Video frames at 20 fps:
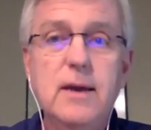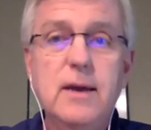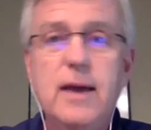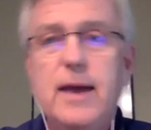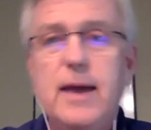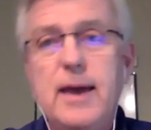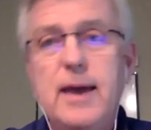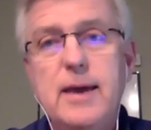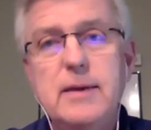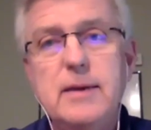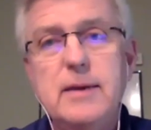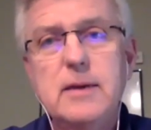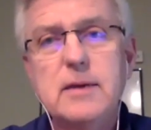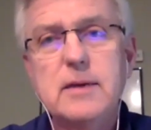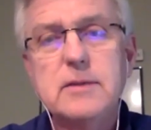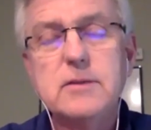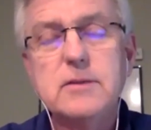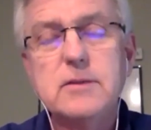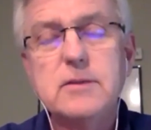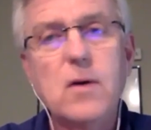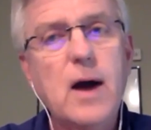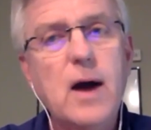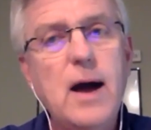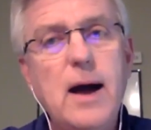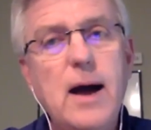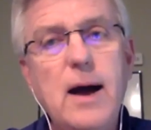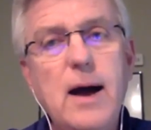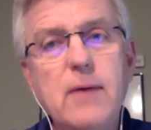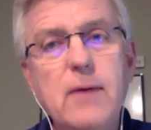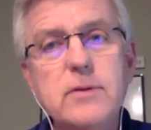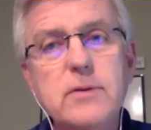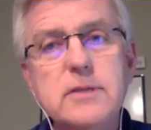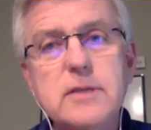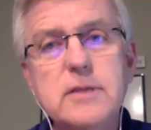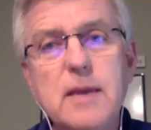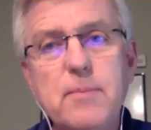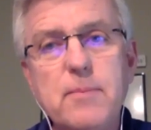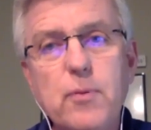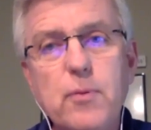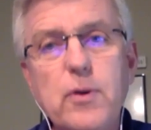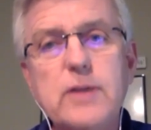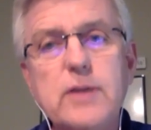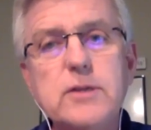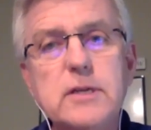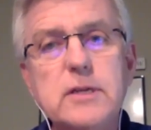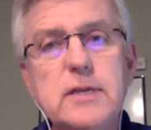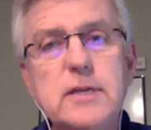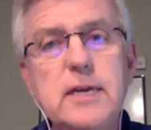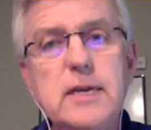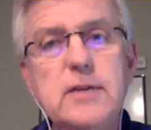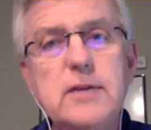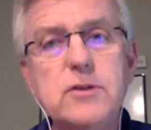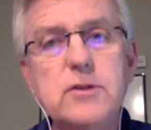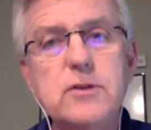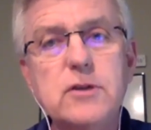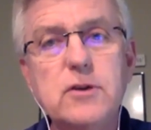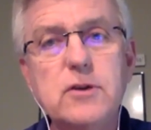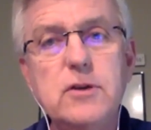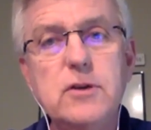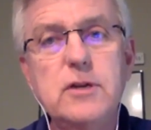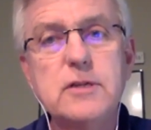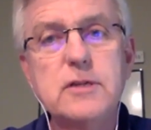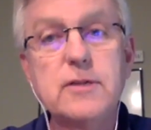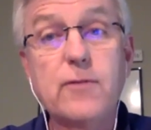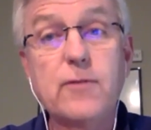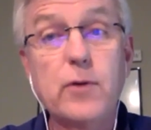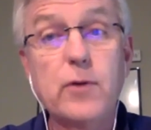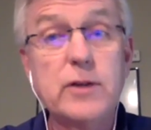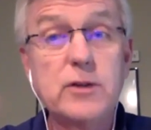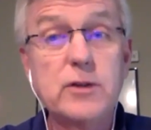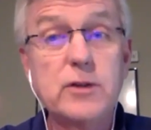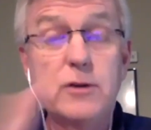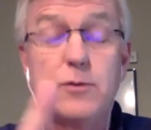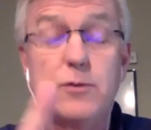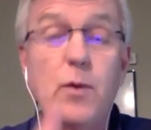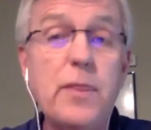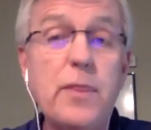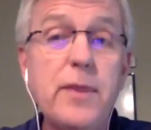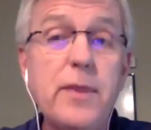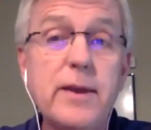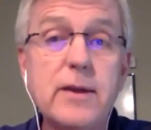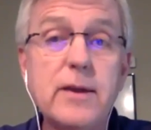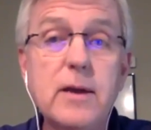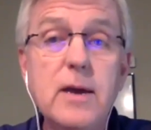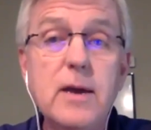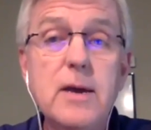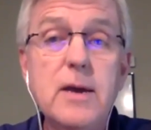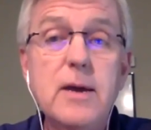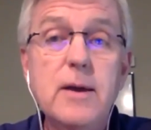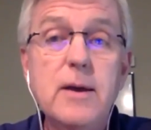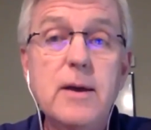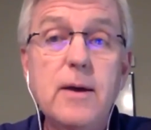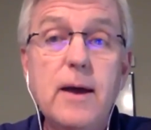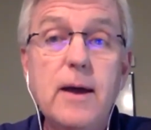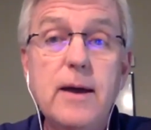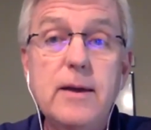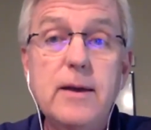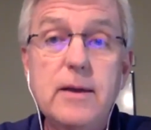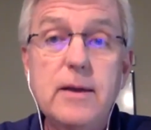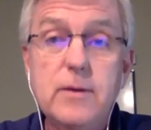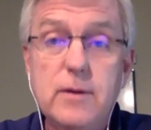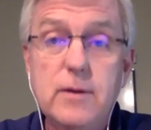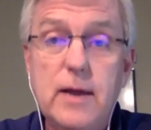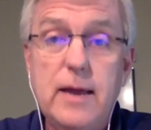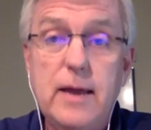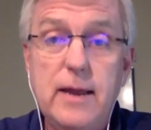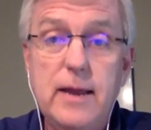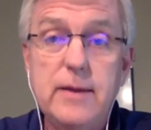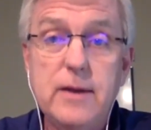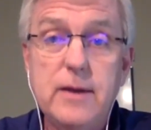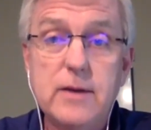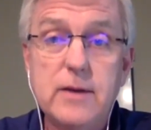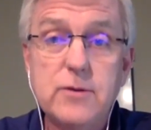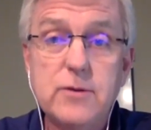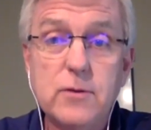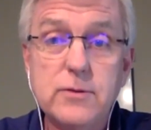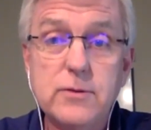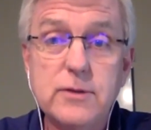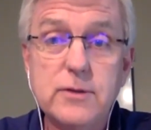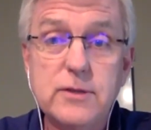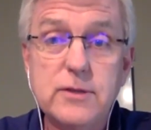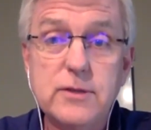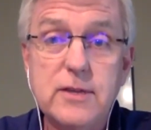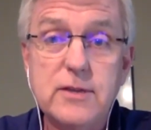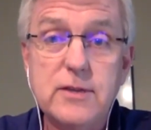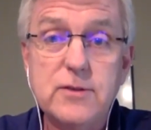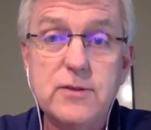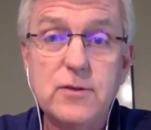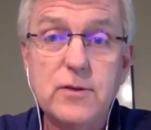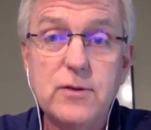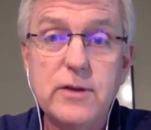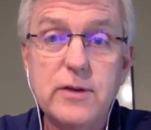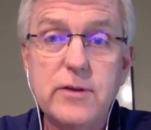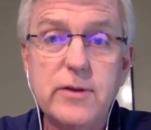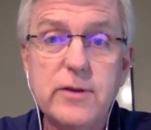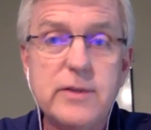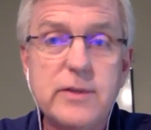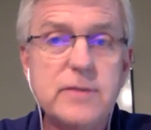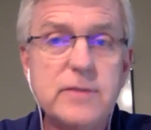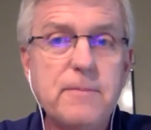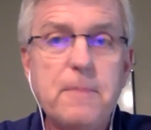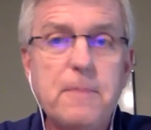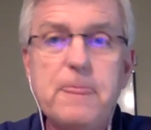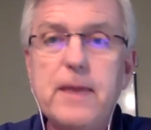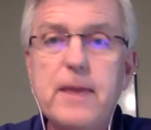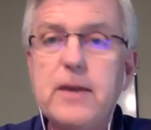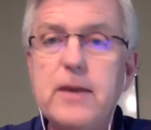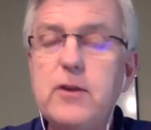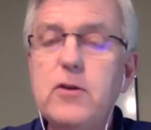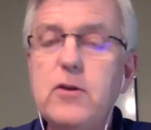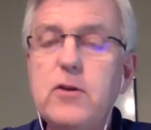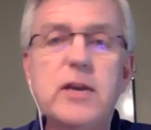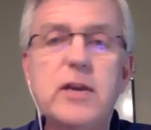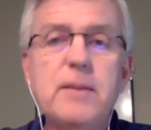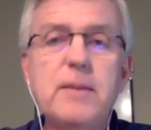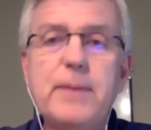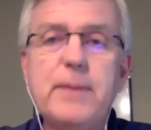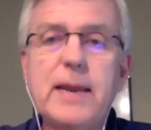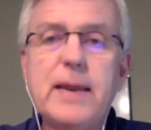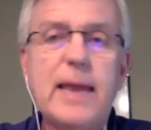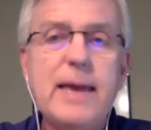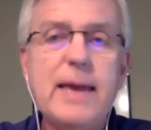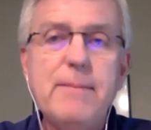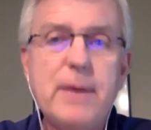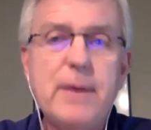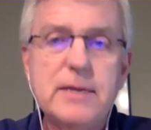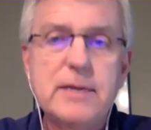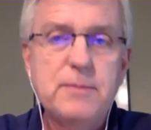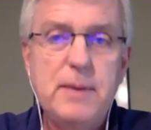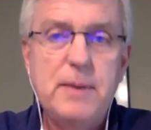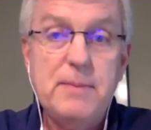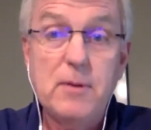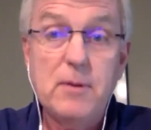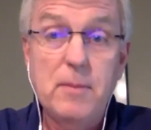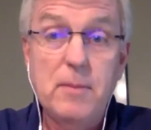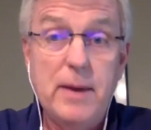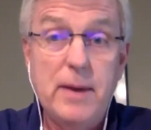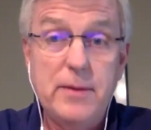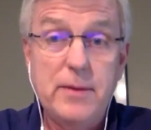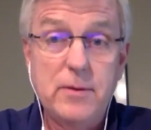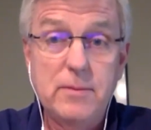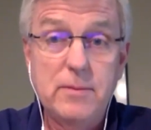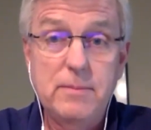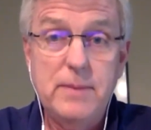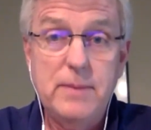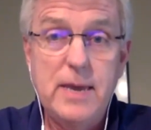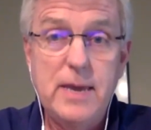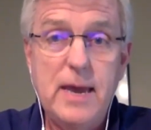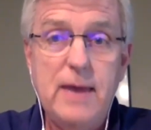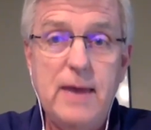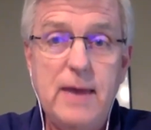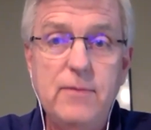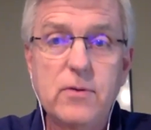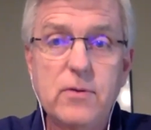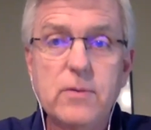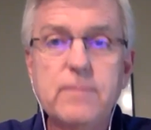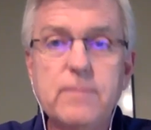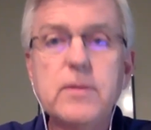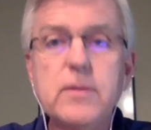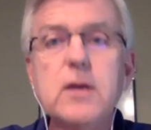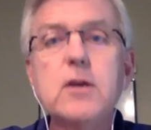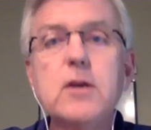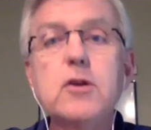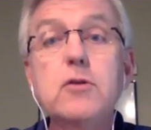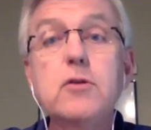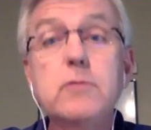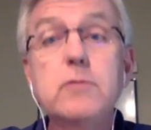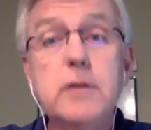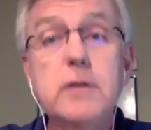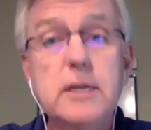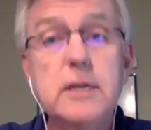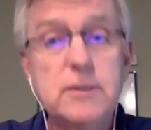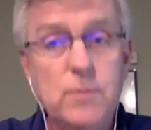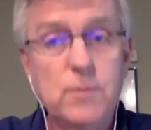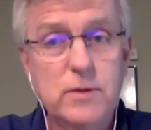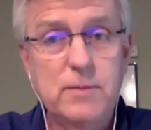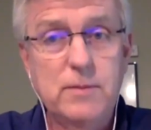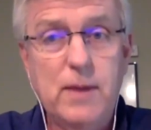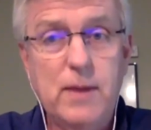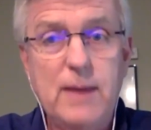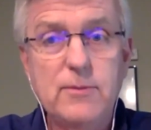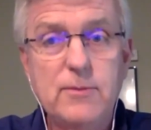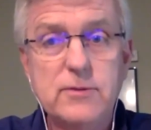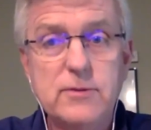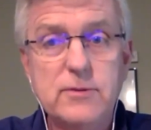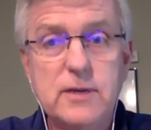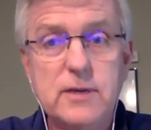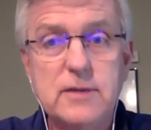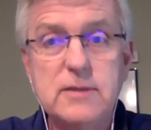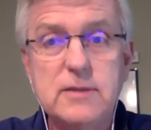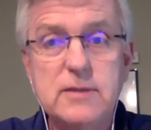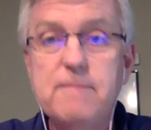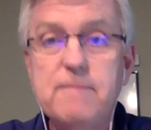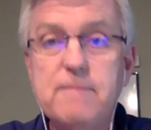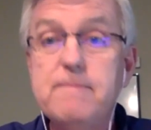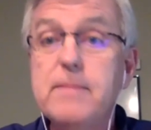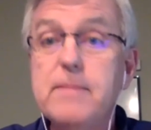And so I would say preach and teach the goodness of creation. Here's one thing, and Dr. Olson said this earlier, is you don't get up and lambast people about their behavior. You teach them what the Bible says.